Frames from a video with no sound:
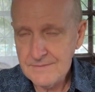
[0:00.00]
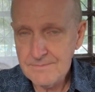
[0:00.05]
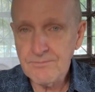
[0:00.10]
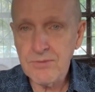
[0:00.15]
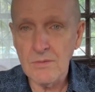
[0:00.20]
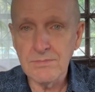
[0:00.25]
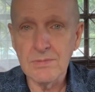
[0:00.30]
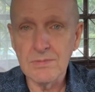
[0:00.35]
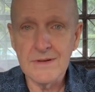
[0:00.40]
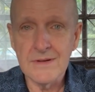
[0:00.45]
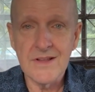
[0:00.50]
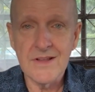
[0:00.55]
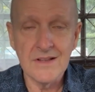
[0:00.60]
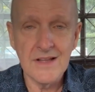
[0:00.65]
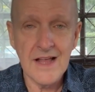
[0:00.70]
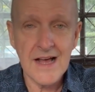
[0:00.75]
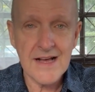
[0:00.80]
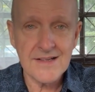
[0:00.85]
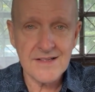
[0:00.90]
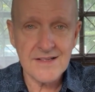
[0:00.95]
probably the
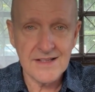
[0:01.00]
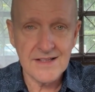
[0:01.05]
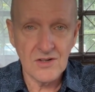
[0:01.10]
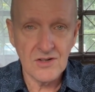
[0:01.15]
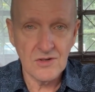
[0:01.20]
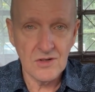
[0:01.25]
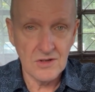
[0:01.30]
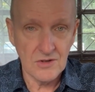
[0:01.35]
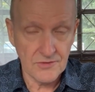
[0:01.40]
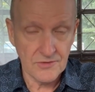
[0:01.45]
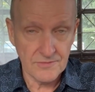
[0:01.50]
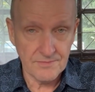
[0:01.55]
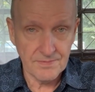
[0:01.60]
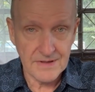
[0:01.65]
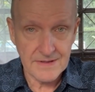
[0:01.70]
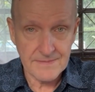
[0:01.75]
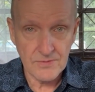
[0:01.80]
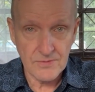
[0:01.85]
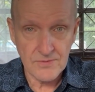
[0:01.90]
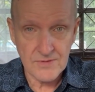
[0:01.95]
last thing on a lot of
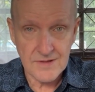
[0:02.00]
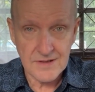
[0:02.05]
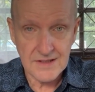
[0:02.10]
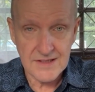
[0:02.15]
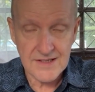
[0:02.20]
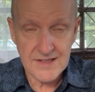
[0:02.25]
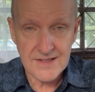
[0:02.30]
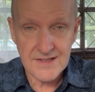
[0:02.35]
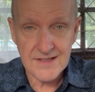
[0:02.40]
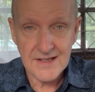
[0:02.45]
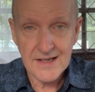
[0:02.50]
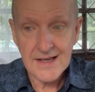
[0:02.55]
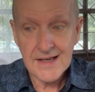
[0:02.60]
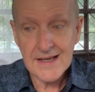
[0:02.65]
people's lists.